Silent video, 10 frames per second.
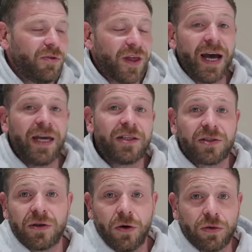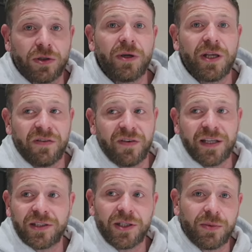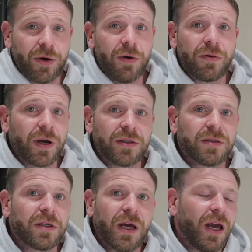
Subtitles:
that is ultimately affecting your progress.